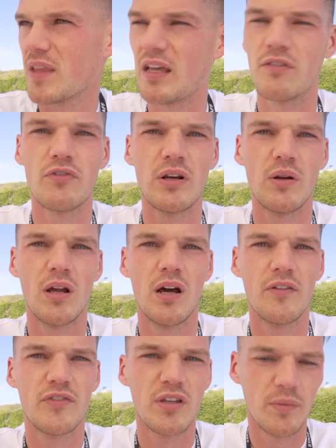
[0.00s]
in real
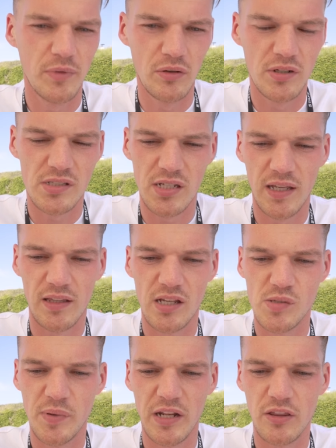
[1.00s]
life community that
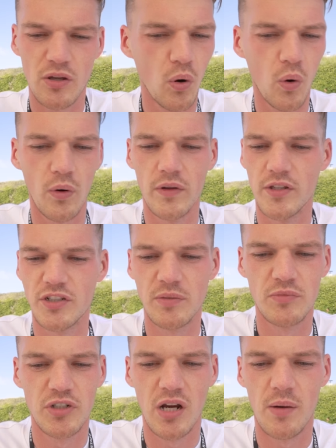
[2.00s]
has been at the core of the
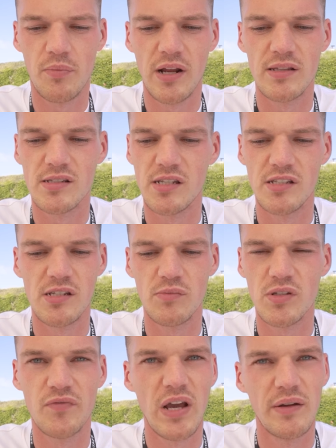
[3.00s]
Gymshark brand since it
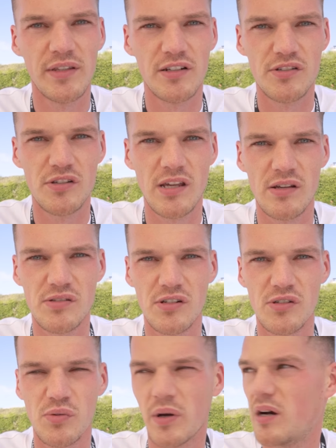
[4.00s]
was founded in
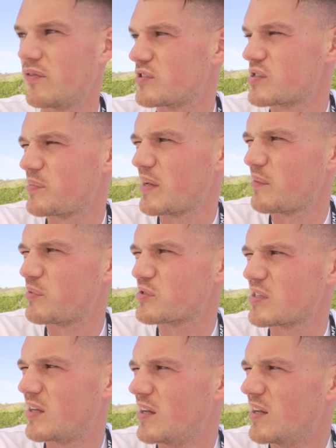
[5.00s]
2012. And to be able
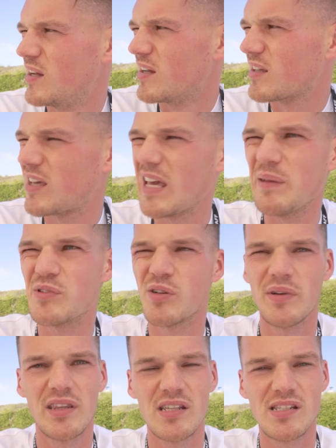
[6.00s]
to keep
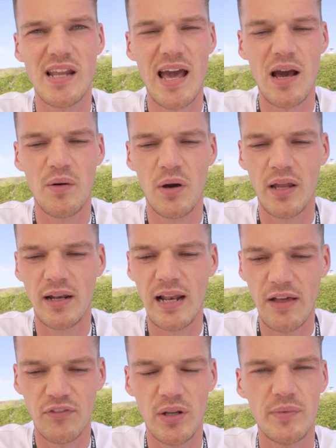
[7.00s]
doing this now and
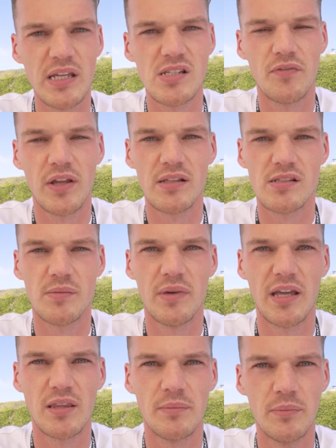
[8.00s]
level up these events and
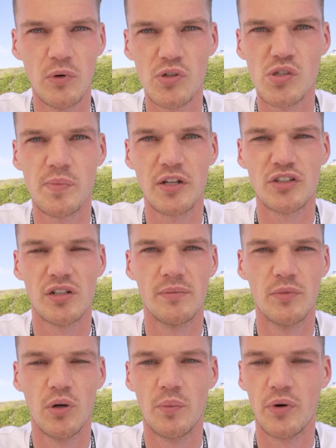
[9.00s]
make them more special
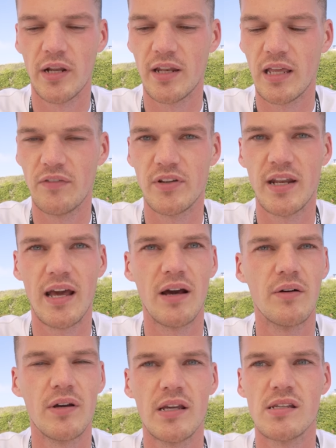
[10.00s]
and more brilliant even
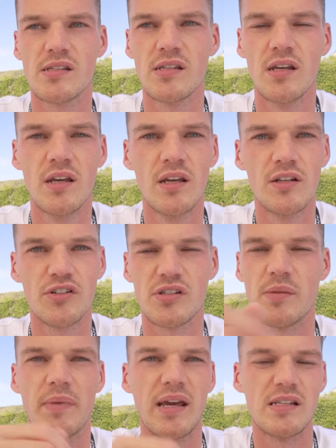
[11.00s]
now is
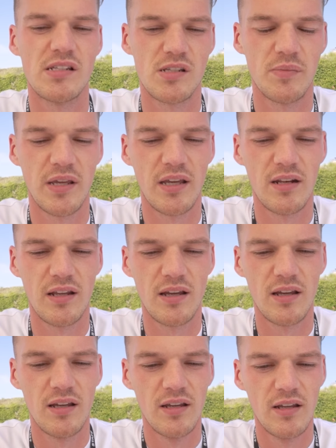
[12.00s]
just amazing to me. And
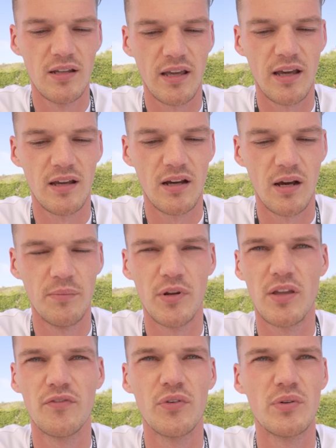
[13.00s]
yeah, I'm
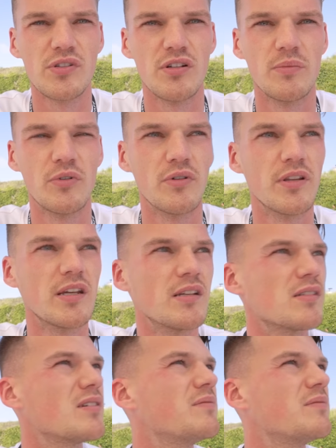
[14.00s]
looking forward to doing more of these.